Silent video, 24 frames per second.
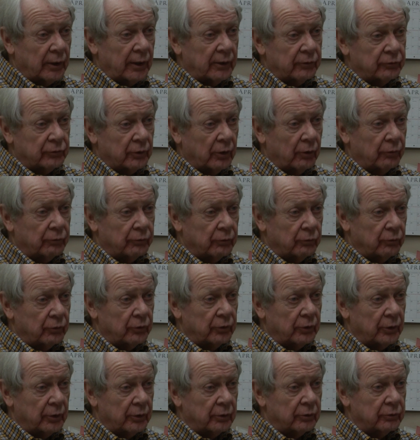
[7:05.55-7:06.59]
I saw through the
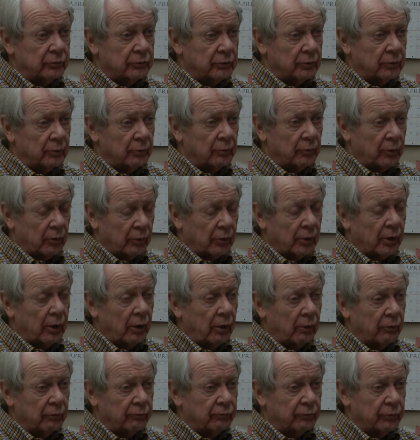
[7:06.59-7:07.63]
years or
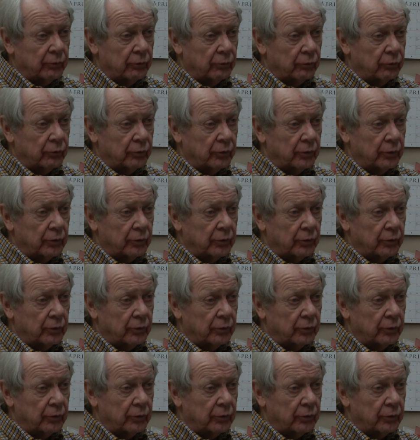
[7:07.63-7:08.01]
called through the